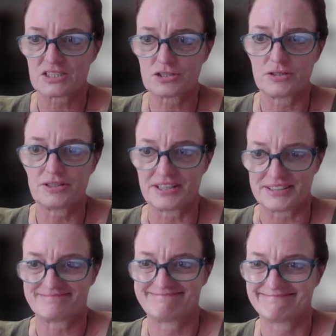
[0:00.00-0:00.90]
So yeah,
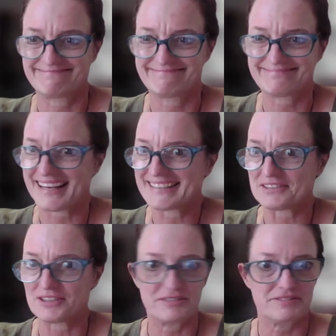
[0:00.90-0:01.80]
I
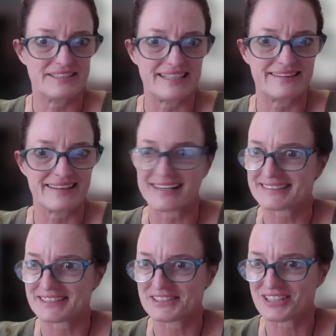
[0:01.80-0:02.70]
don't know if there's anything
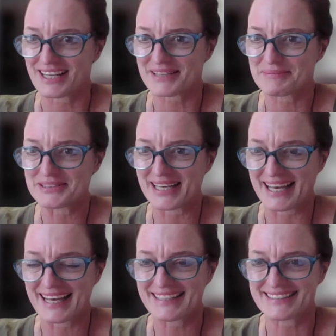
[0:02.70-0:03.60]
else that you'd like me to
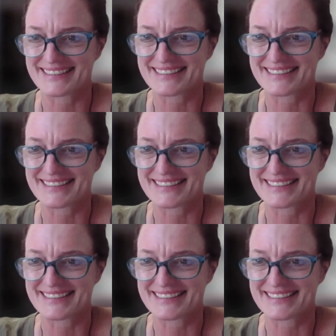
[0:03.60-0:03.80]
add.